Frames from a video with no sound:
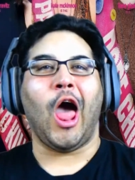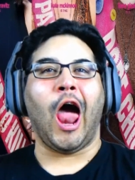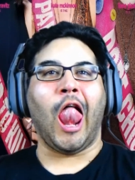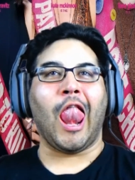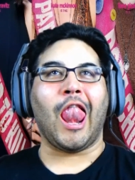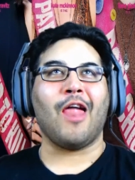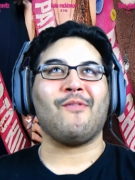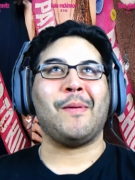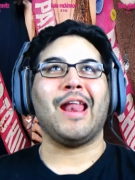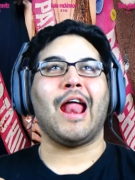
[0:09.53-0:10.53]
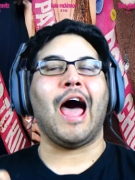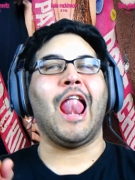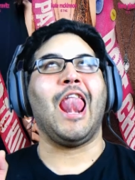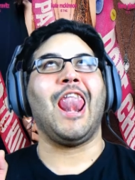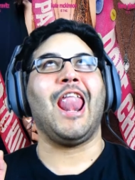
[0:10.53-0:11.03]
I love them a lot.
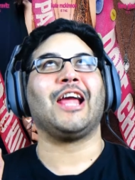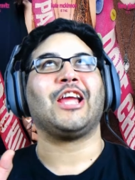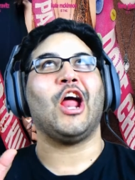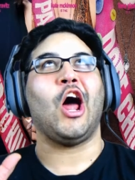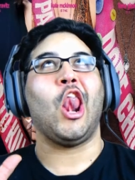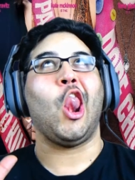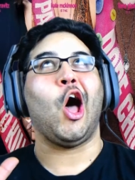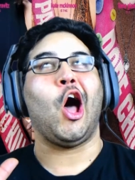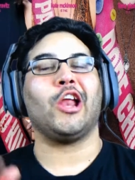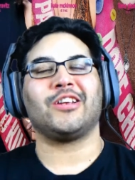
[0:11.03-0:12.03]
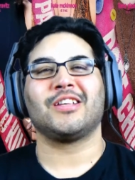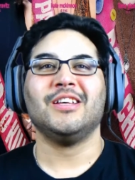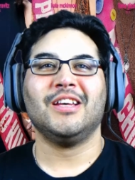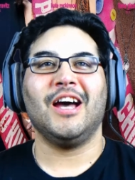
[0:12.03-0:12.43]
I like it a lot.